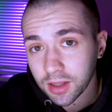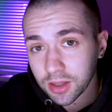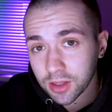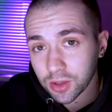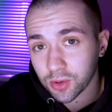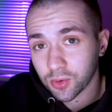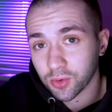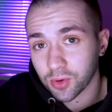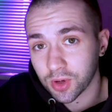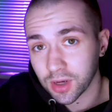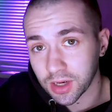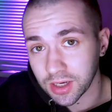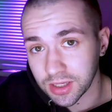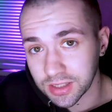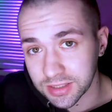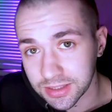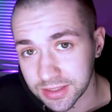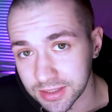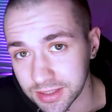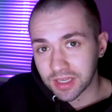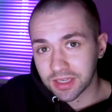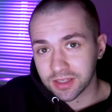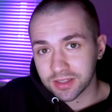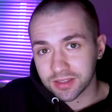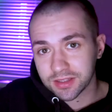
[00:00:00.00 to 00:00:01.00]
Hello
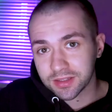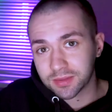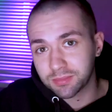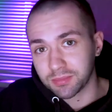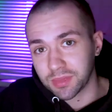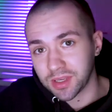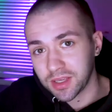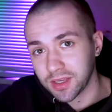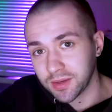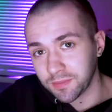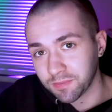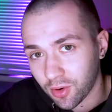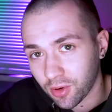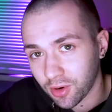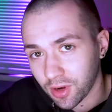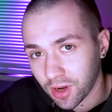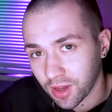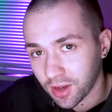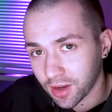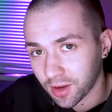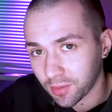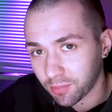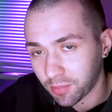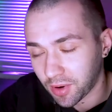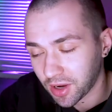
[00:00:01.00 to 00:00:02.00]
guys, it's me,
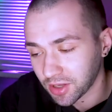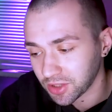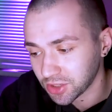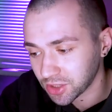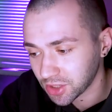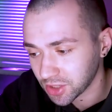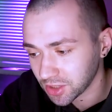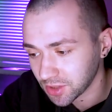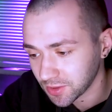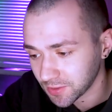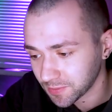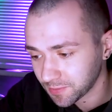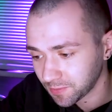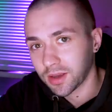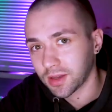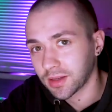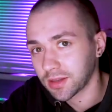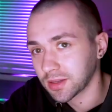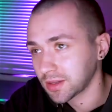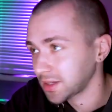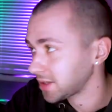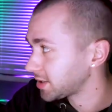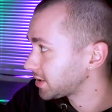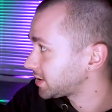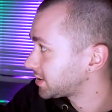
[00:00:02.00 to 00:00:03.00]
Oleg Panchin,
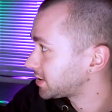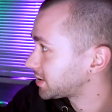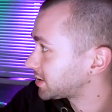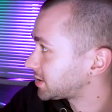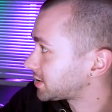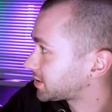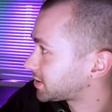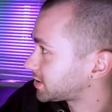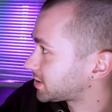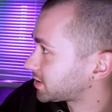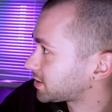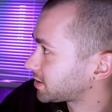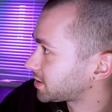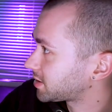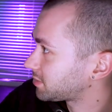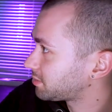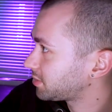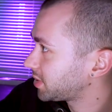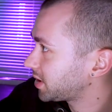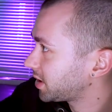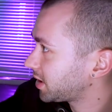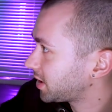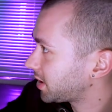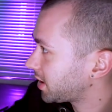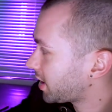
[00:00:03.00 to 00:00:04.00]
and it is
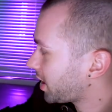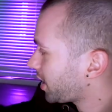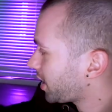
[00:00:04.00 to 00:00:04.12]
Billy